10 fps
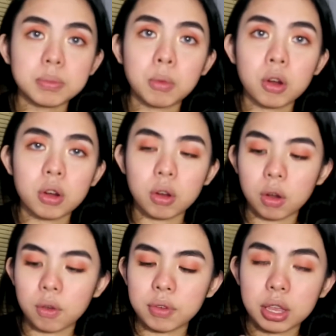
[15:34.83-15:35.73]
more
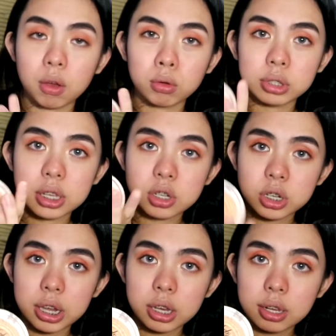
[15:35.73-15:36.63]
of a golden
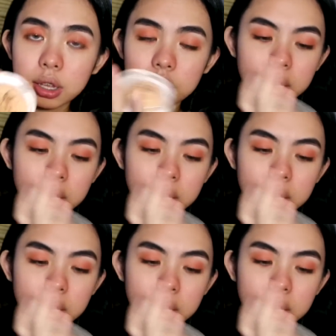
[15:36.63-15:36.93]
shade.